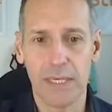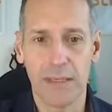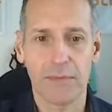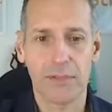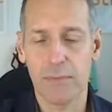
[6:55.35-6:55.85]

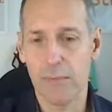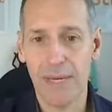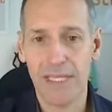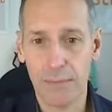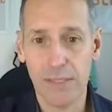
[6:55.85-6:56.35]
And obviously
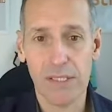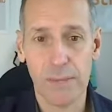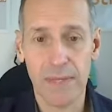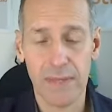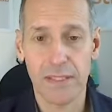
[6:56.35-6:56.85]
momentum is
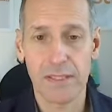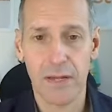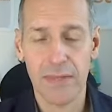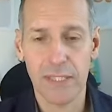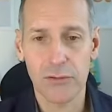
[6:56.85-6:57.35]
something that
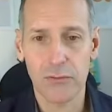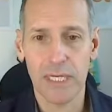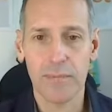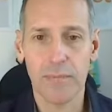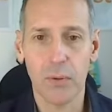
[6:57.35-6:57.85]
I think is
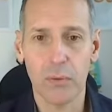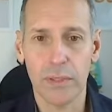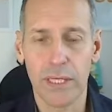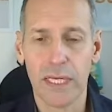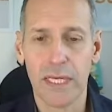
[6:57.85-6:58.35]
really important